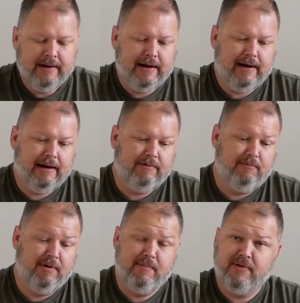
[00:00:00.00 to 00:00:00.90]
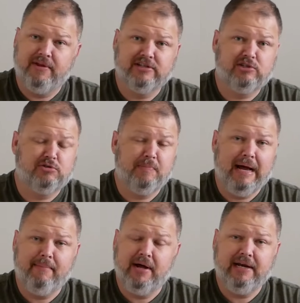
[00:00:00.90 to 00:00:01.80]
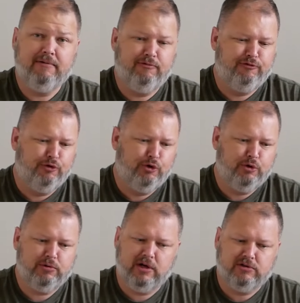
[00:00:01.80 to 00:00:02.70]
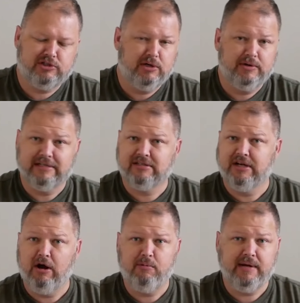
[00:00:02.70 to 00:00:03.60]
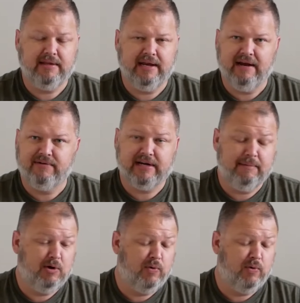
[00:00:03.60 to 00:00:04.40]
Remember, this is my money, full. Goal Zero doesn't know me. They never give me